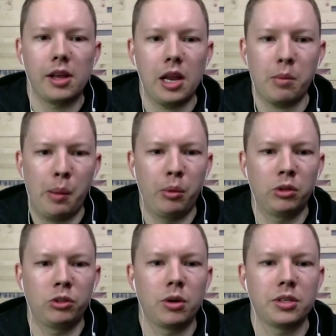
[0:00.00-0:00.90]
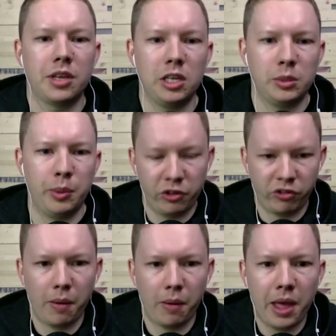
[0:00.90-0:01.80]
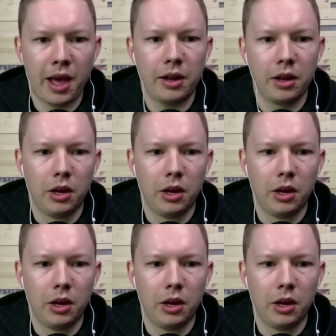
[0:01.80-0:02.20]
getting people to our sales page from that.